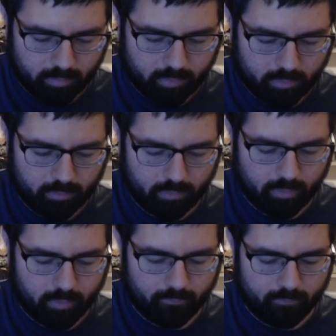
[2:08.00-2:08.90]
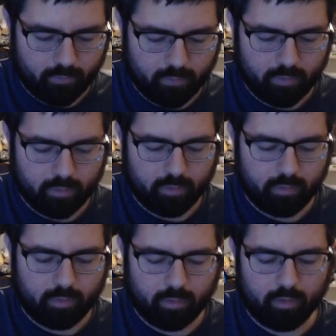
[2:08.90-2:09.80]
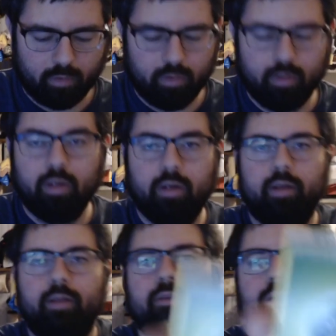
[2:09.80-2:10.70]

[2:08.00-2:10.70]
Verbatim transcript: 2, 3, 4. All right, so